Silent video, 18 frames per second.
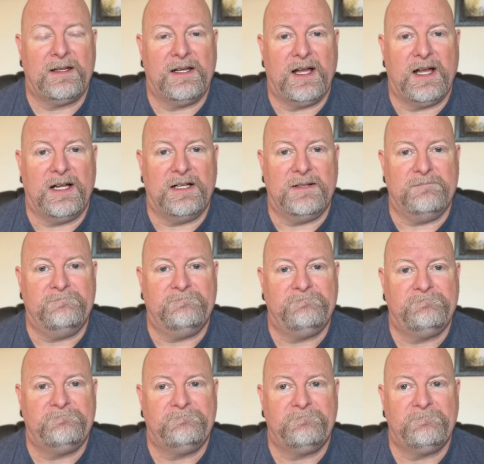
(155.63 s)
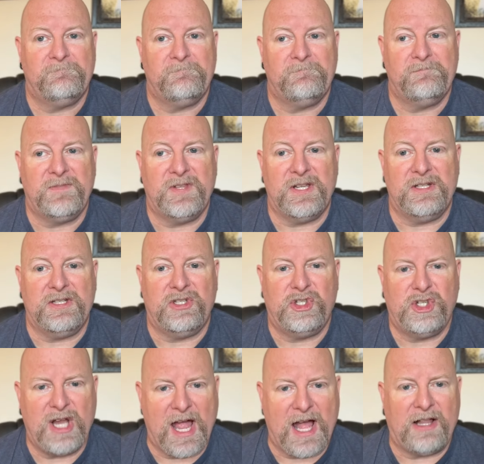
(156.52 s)
um, the
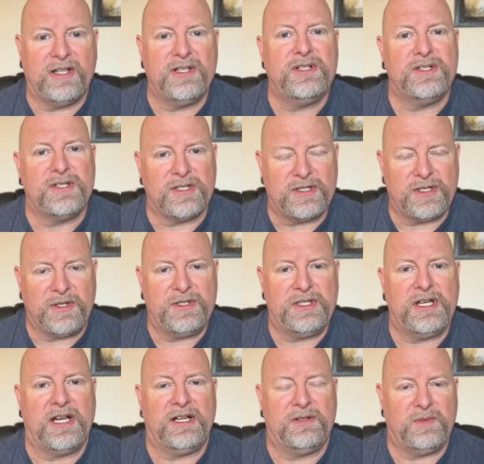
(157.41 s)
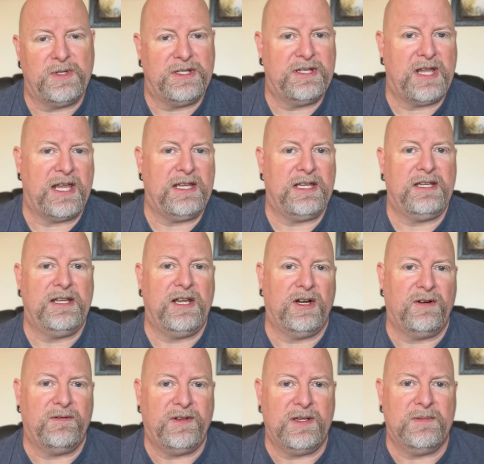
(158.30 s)
challenges associated with taking
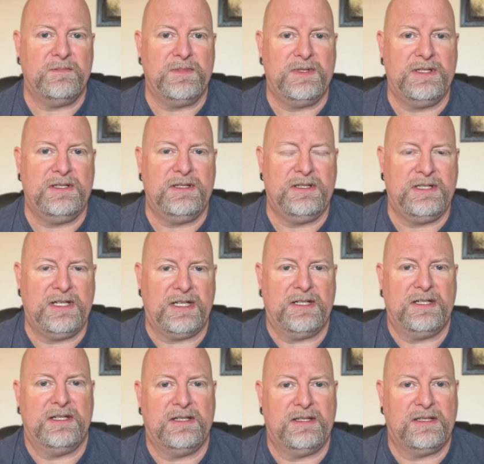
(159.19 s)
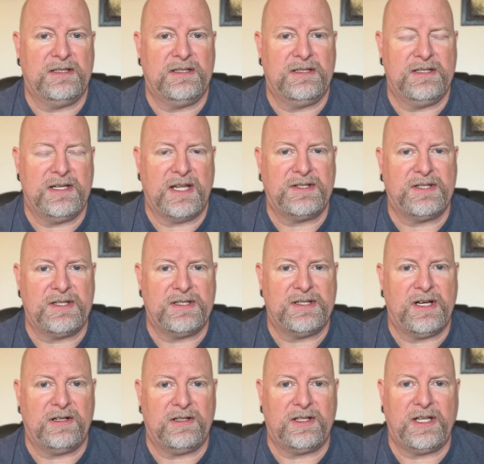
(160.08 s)
care of him didn't
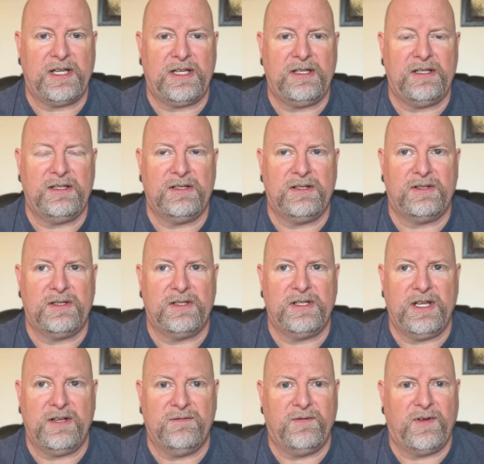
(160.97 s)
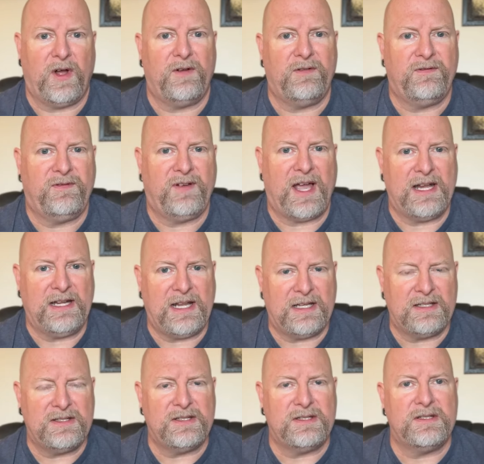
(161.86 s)
necessarily involve
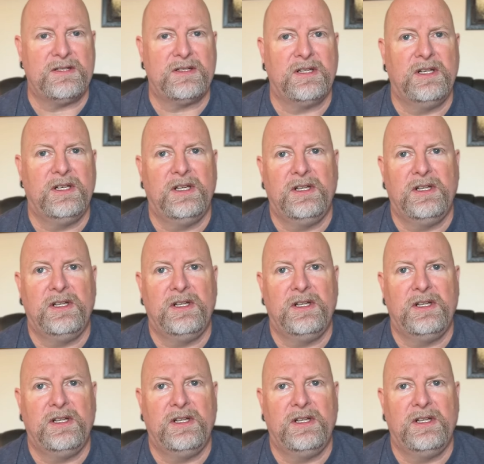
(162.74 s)
finances,